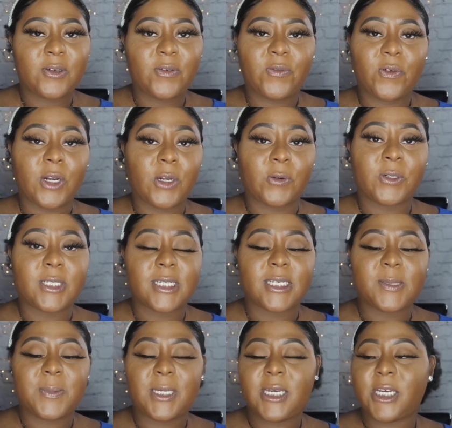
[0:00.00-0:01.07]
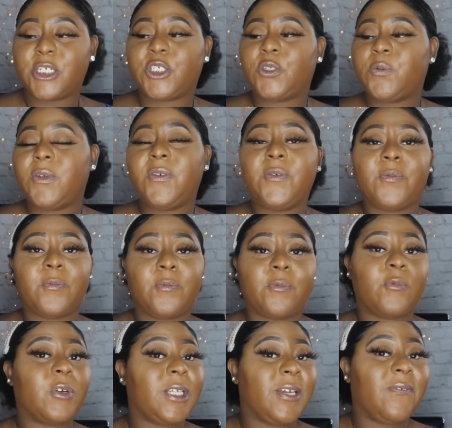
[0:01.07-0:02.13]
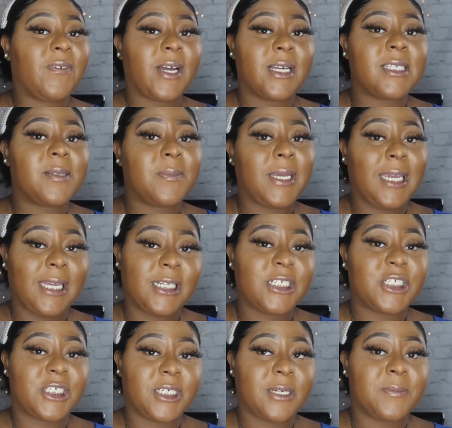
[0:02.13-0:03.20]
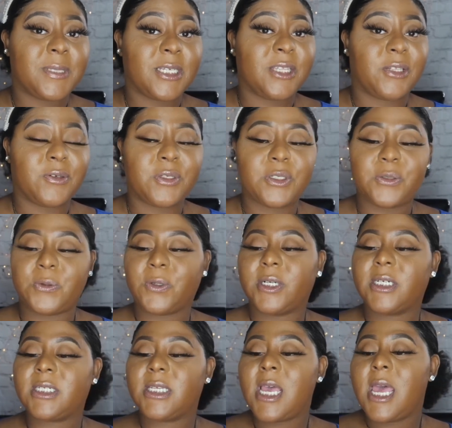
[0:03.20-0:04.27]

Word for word: fragrances because you will really find some hidden gems in those stores.